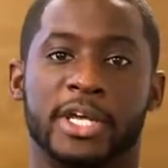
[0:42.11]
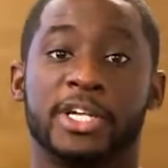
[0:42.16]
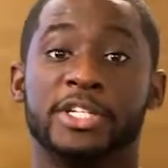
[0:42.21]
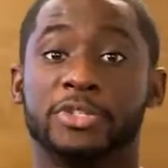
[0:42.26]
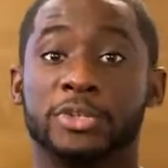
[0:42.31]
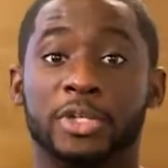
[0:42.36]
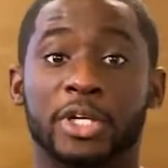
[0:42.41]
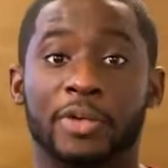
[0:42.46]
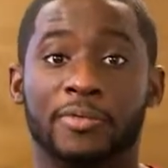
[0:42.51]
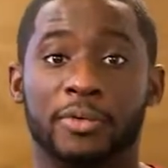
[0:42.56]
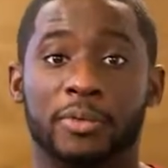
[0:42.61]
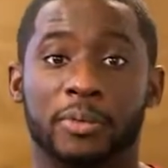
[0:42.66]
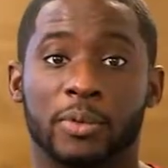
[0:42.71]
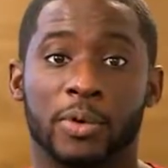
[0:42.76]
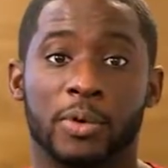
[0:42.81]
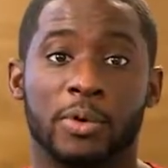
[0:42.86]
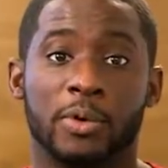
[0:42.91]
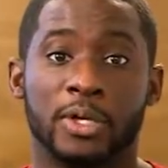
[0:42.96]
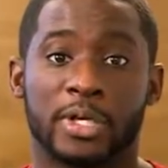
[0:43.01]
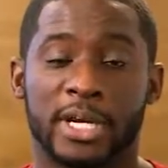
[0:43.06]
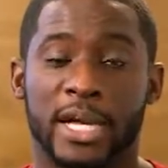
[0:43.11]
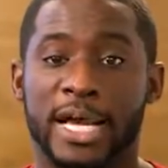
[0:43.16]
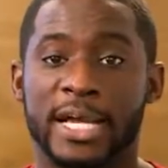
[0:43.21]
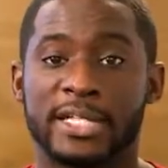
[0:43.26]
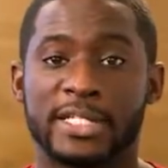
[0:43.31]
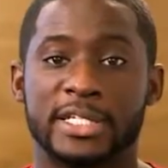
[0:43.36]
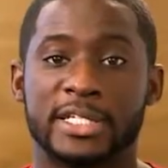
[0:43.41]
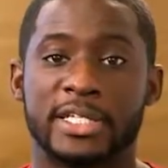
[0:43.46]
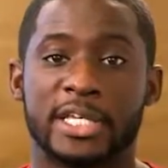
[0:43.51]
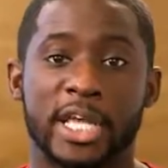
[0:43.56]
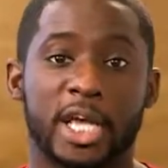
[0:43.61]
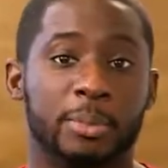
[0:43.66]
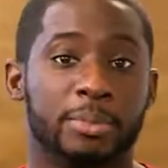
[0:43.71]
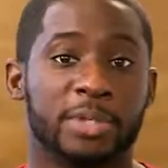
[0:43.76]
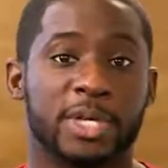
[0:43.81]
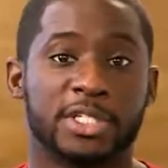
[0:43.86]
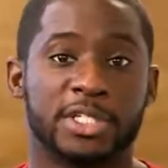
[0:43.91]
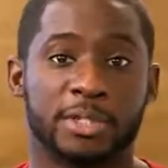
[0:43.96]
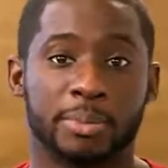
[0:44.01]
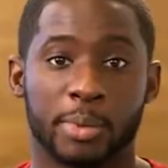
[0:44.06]
entry-level role in IT help
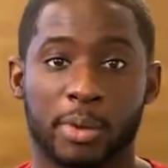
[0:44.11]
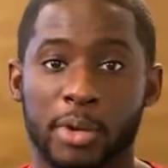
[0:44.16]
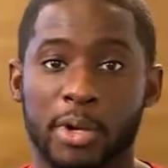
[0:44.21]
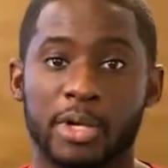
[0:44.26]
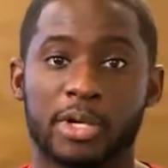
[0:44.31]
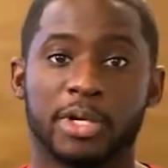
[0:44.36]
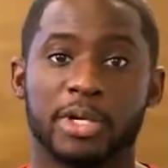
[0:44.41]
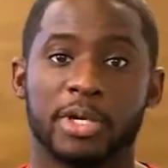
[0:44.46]
desk support.